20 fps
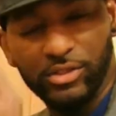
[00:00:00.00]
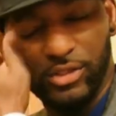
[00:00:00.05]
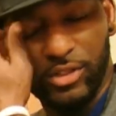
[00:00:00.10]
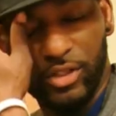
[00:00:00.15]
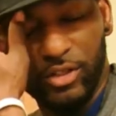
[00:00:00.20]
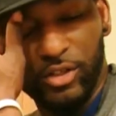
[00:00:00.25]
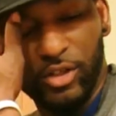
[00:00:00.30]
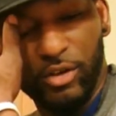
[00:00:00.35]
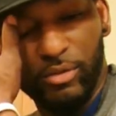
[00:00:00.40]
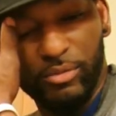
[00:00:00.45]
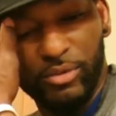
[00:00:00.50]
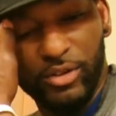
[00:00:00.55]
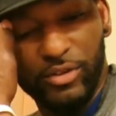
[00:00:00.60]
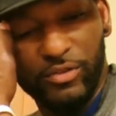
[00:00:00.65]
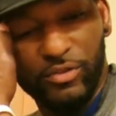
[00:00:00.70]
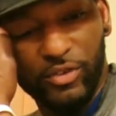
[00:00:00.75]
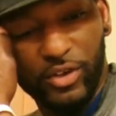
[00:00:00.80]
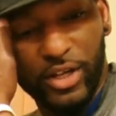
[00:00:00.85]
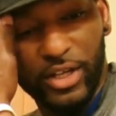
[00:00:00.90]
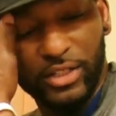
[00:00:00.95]
You know, don't be
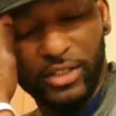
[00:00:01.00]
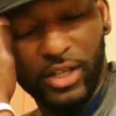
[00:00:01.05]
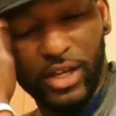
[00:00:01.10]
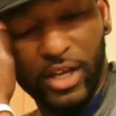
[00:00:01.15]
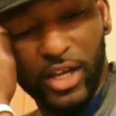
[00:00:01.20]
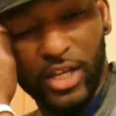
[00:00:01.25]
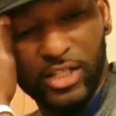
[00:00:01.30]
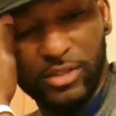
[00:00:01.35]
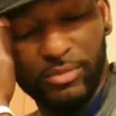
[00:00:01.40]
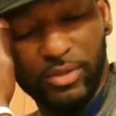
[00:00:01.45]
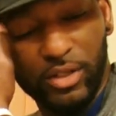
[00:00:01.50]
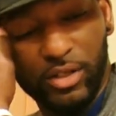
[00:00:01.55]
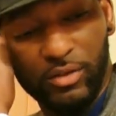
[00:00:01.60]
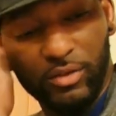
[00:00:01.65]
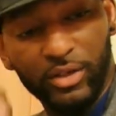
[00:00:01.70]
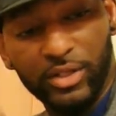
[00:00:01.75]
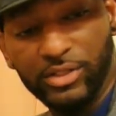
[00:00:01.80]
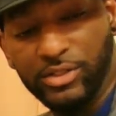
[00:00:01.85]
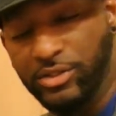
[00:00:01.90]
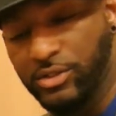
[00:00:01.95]
afraid to ask me a
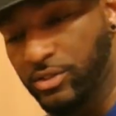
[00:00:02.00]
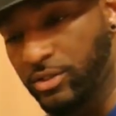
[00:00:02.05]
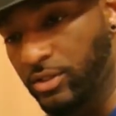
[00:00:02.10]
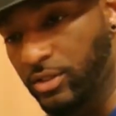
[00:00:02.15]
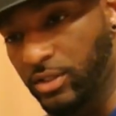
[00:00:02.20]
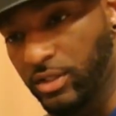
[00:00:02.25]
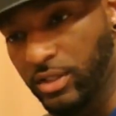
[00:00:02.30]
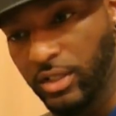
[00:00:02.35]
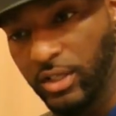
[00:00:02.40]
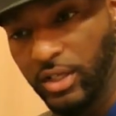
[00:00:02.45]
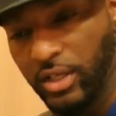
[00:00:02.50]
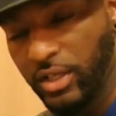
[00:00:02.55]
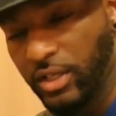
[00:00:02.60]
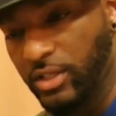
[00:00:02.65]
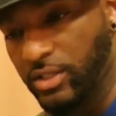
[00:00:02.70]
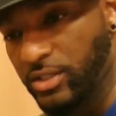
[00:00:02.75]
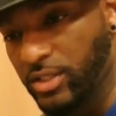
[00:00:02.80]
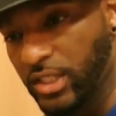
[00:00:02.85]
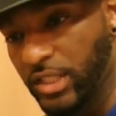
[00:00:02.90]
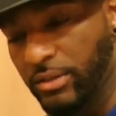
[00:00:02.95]
question or
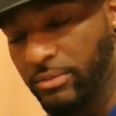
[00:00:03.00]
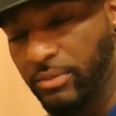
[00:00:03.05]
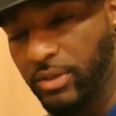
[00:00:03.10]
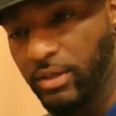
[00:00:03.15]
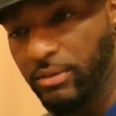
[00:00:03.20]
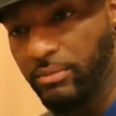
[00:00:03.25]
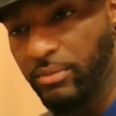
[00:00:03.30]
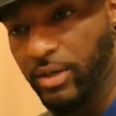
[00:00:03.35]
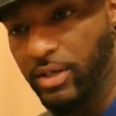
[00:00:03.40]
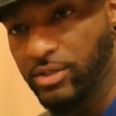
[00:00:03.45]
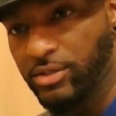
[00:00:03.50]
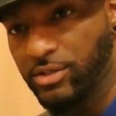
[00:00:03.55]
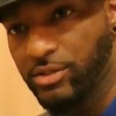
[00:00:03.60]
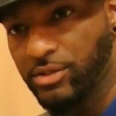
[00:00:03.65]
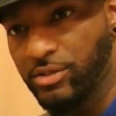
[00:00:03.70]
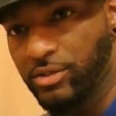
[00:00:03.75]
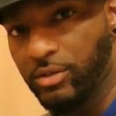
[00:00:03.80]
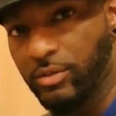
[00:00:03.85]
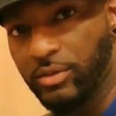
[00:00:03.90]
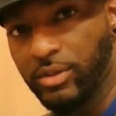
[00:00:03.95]
send me a
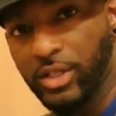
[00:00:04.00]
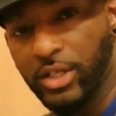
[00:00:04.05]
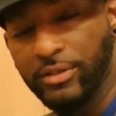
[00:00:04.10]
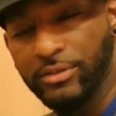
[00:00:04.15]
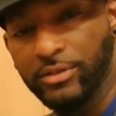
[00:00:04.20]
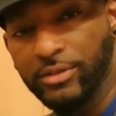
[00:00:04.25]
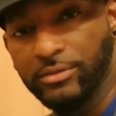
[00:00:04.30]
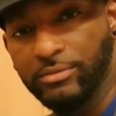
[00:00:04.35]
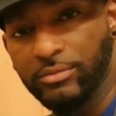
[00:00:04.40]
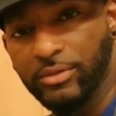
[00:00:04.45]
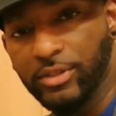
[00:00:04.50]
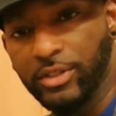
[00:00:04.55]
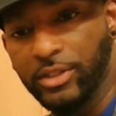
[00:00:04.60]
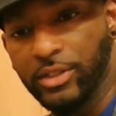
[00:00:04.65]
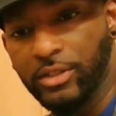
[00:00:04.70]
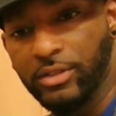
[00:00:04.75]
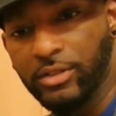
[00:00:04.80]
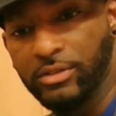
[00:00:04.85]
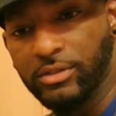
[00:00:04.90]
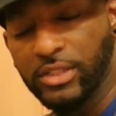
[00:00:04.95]
message or whatever. You
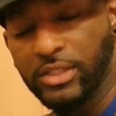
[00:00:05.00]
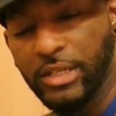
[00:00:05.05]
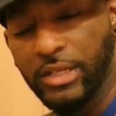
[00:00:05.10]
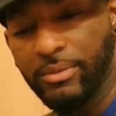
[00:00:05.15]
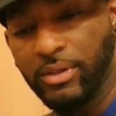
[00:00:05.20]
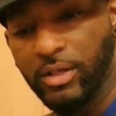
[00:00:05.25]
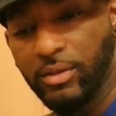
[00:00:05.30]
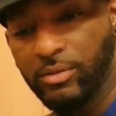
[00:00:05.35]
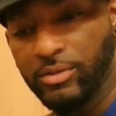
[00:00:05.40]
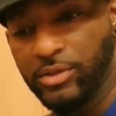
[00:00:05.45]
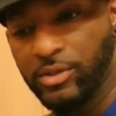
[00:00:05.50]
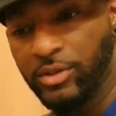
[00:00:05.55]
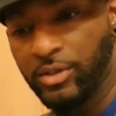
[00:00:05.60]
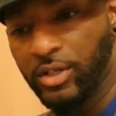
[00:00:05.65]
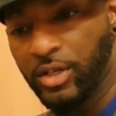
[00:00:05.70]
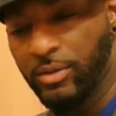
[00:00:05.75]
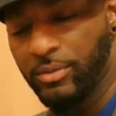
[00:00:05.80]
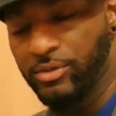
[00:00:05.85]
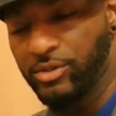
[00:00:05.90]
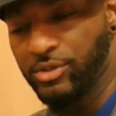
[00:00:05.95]
know, just let me know what's
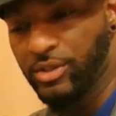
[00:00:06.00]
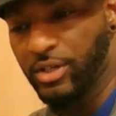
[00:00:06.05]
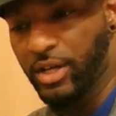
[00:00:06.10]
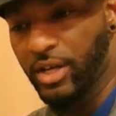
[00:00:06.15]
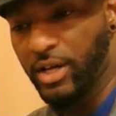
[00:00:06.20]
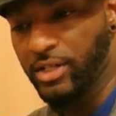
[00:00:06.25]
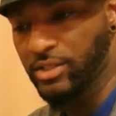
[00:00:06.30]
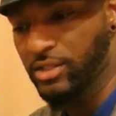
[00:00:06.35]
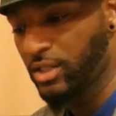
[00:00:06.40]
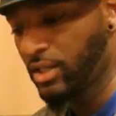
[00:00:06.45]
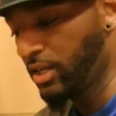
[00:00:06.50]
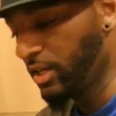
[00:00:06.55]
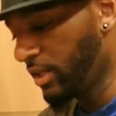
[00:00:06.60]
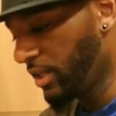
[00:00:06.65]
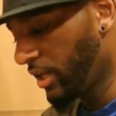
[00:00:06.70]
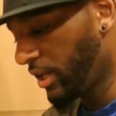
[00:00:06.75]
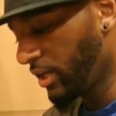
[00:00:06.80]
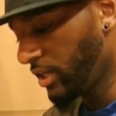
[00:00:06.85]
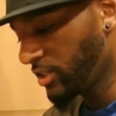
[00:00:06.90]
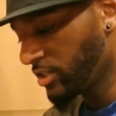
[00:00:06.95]
going on with you guys.
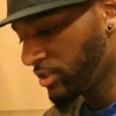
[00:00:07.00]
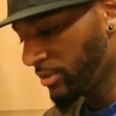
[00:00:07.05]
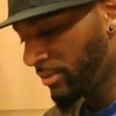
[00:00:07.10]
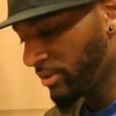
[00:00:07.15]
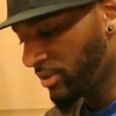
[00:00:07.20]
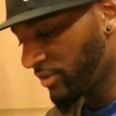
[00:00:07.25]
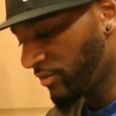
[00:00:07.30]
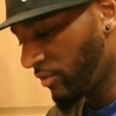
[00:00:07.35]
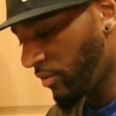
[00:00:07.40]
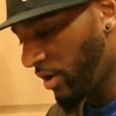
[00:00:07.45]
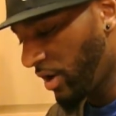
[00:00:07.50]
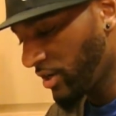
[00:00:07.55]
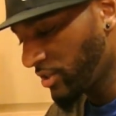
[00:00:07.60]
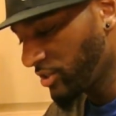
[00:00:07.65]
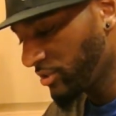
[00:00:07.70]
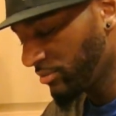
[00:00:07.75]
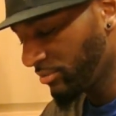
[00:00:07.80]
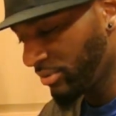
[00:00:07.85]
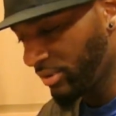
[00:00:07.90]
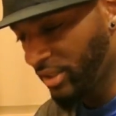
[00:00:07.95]
Thank you so much for
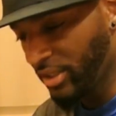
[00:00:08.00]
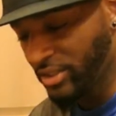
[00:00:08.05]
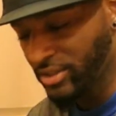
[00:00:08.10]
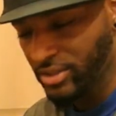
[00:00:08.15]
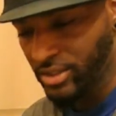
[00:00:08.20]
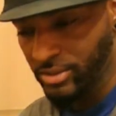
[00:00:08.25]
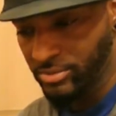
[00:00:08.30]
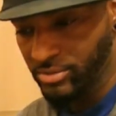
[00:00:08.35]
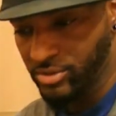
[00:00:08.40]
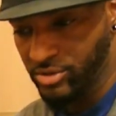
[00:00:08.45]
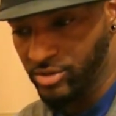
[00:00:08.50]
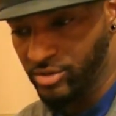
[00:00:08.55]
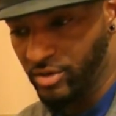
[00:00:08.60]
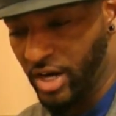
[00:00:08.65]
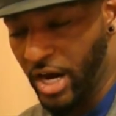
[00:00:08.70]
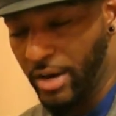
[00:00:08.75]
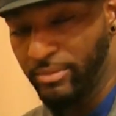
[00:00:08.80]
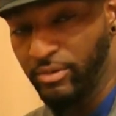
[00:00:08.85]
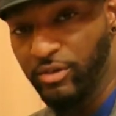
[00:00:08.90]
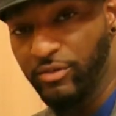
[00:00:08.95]
watching. Please um,
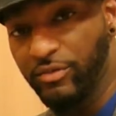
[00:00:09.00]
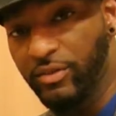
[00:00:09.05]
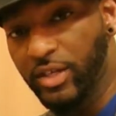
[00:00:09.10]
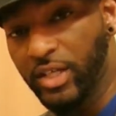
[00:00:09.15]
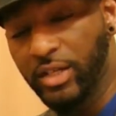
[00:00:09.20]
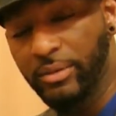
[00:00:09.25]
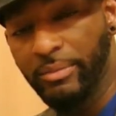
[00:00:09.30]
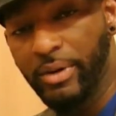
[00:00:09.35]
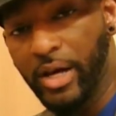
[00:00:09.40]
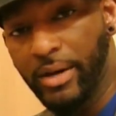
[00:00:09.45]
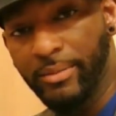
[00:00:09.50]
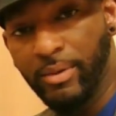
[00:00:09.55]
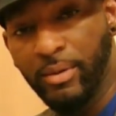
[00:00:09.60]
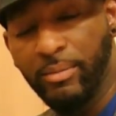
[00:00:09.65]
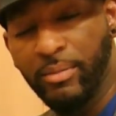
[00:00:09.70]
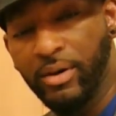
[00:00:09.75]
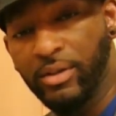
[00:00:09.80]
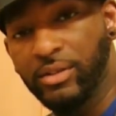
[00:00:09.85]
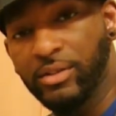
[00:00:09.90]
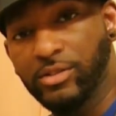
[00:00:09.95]
subscribe. Don't forget about my
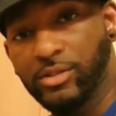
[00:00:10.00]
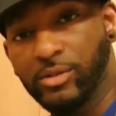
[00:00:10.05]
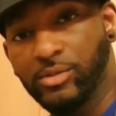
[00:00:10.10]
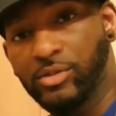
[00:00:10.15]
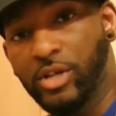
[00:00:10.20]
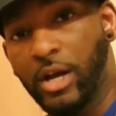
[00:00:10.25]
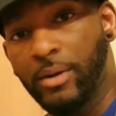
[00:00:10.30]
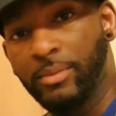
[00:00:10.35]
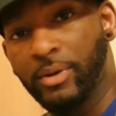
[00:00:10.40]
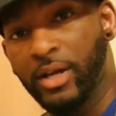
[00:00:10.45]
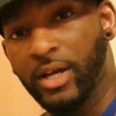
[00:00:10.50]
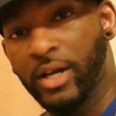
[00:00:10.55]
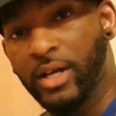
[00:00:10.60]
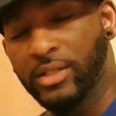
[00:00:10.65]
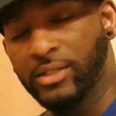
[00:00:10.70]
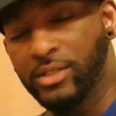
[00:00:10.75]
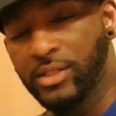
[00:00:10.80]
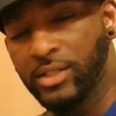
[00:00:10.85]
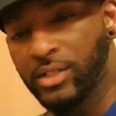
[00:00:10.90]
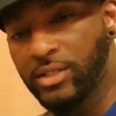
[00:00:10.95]
monthly subscriber
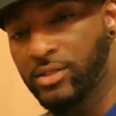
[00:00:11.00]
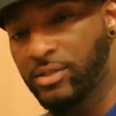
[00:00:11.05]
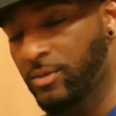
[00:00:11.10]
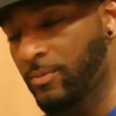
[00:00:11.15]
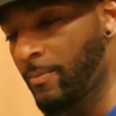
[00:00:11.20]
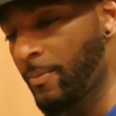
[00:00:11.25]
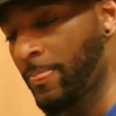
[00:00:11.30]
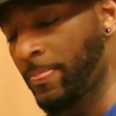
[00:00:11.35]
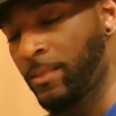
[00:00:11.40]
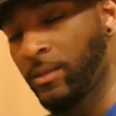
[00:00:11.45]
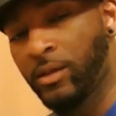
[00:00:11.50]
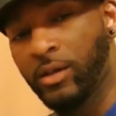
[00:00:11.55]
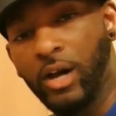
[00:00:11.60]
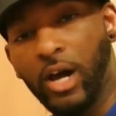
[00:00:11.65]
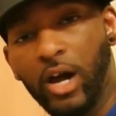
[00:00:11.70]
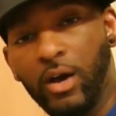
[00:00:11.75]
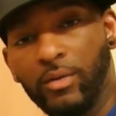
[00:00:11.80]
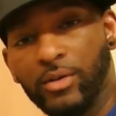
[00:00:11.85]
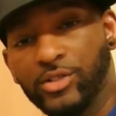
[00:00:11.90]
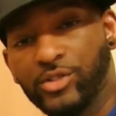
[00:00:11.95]
contest.
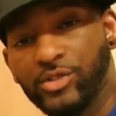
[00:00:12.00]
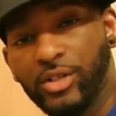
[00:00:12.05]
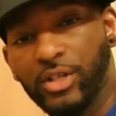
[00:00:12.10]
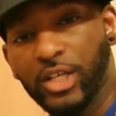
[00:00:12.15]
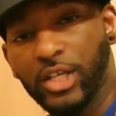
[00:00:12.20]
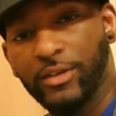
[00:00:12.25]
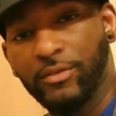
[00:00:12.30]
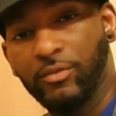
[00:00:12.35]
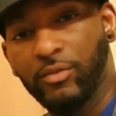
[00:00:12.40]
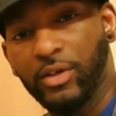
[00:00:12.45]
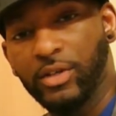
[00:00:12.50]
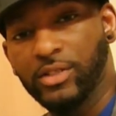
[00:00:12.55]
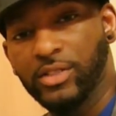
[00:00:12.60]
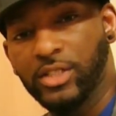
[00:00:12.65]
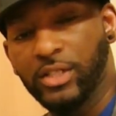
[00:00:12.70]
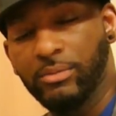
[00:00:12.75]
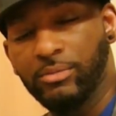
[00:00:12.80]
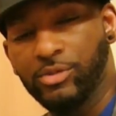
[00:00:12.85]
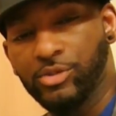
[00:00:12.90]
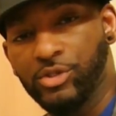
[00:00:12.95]
I always trying to give away
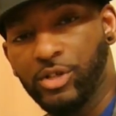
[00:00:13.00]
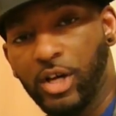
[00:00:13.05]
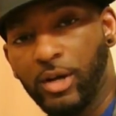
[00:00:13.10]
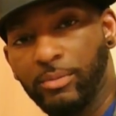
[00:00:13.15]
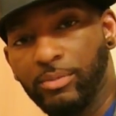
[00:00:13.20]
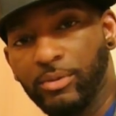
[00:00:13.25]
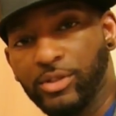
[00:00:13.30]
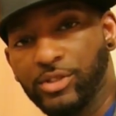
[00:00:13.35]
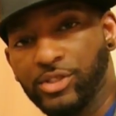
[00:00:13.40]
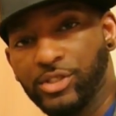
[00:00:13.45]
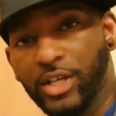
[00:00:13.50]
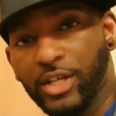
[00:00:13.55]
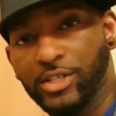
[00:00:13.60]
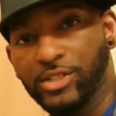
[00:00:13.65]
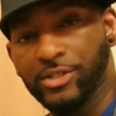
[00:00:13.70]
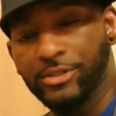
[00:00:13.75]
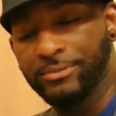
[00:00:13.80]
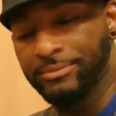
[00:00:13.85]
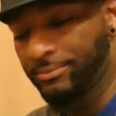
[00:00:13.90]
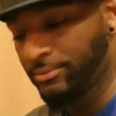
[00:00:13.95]
something, show our
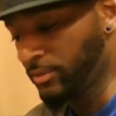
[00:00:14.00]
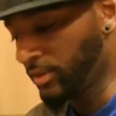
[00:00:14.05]
appreciation.